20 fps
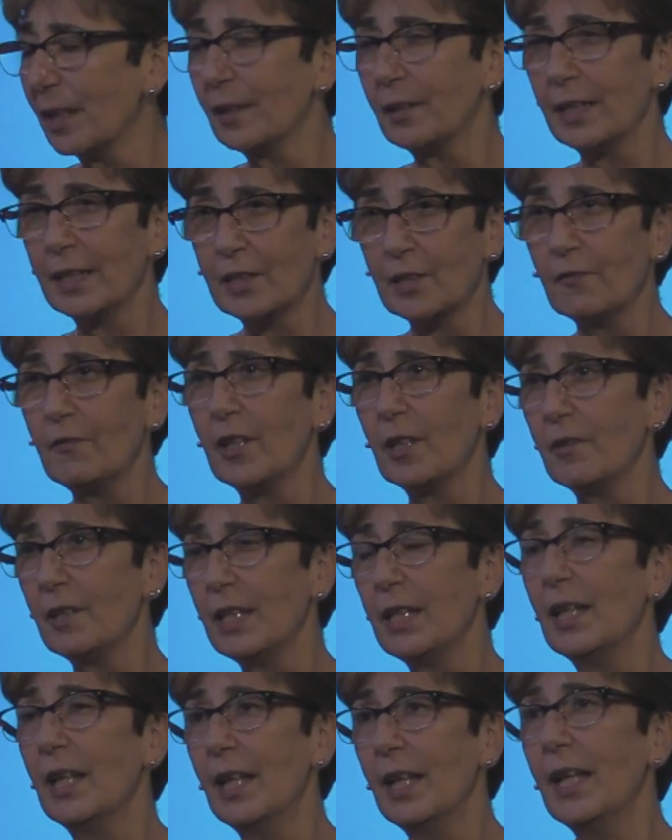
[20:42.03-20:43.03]
It's
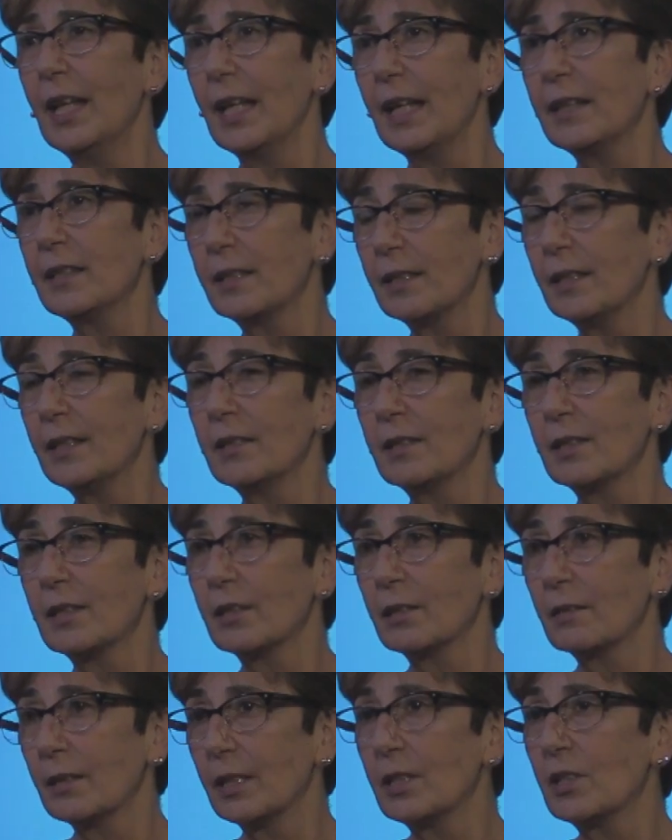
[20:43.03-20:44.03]

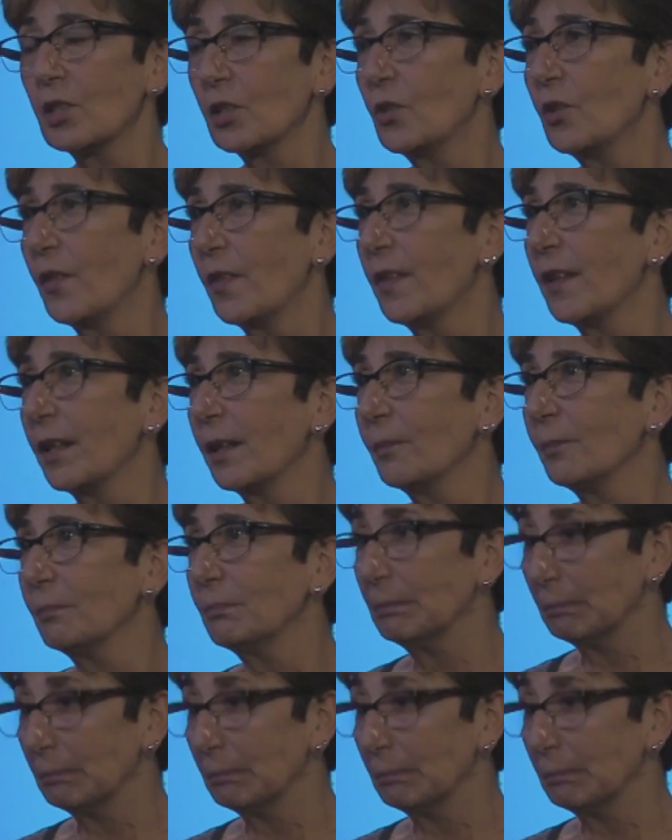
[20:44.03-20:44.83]
a good thing.